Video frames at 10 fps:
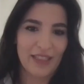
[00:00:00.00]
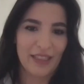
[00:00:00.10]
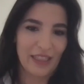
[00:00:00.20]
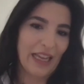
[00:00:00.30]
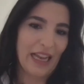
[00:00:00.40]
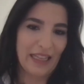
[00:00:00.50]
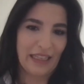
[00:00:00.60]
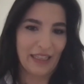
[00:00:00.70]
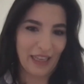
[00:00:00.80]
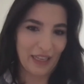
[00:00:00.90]
as
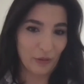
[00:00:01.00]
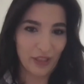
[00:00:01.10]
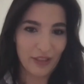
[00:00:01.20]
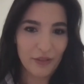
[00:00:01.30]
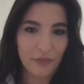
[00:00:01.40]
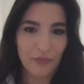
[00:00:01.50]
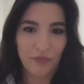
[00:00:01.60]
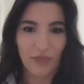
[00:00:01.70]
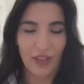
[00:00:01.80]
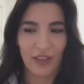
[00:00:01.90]
an accountant
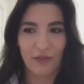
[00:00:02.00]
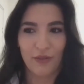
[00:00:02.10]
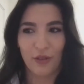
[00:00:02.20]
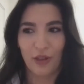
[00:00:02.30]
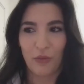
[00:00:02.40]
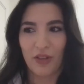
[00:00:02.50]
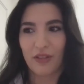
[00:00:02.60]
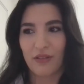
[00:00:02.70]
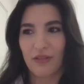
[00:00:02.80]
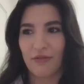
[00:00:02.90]
for
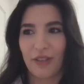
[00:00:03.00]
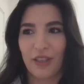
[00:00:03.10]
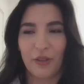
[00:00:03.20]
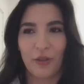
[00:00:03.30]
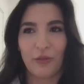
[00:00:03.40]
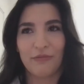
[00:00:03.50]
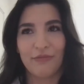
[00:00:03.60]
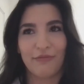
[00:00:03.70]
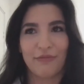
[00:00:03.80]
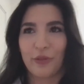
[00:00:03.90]
almost,
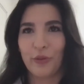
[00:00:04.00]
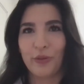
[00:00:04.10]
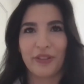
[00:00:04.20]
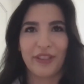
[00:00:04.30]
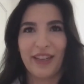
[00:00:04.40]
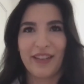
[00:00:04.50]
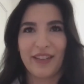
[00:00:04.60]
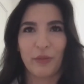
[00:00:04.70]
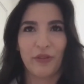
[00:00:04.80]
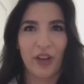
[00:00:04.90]
2-3
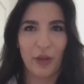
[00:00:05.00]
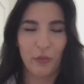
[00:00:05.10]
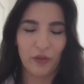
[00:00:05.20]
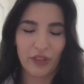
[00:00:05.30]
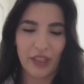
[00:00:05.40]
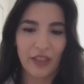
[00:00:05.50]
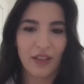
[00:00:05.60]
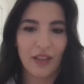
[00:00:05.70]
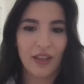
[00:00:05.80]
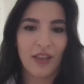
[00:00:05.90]
years before I moved
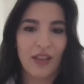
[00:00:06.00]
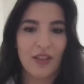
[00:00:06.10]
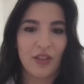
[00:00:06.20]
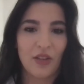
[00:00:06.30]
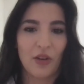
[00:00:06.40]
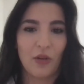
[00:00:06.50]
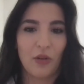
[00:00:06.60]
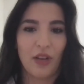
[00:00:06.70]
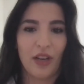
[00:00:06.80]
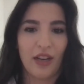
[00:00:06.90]
here.
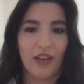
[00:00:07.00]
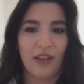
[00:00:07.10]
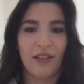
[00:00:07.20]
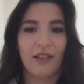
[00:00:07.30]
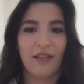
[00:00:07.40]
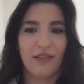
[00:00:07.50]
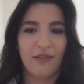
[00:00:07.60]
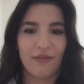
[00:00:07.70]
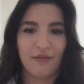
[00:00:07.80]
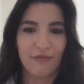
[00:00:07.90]
So I
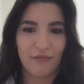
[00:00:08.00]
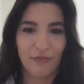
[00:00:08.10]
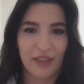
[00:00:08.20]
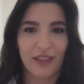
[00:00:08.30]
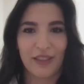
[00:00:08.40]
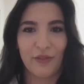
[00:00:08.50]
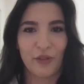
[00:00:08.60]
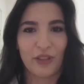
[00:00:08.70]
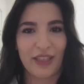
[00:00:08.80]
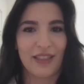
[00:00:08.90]
basically
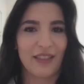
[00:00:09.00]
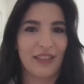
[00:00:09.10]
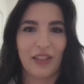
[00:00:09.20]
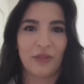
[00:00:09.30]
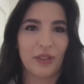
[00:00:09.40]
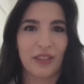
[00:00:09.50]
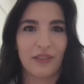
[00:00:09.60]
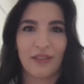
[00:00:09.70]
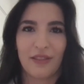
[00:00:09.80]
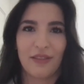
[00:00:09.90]
worked as an
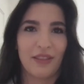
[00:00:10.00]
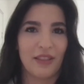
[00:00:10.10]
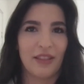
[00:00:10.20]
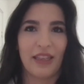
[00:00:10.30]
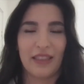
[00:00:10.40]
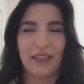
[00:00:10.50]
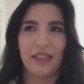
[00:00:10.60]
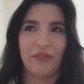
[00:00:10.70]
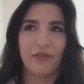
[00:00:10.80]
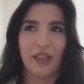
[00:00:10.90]
accountant. And
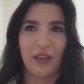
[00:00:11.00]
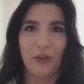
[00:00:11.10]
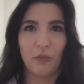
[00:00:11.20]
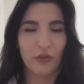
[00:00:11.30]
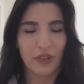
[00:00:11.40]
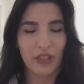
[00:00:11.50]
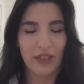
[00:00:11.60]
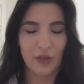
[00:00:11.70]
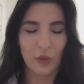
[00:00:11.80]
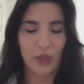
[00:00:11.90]
then when I moved here
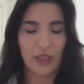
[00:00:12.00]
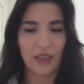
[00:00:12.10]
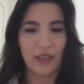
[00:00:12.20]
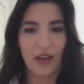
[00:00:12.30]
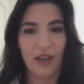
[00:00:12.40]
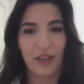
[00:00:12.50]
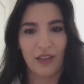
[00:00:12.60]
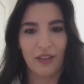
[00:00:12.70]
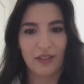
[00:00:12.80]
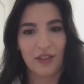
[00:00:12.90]
in Sweden,
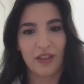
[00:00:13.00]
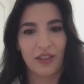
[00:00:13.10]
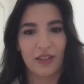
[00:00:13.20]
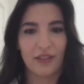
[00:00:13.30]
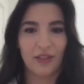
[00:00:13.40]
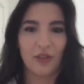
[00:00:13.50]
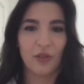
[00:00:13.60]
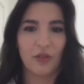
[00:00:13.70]
I started,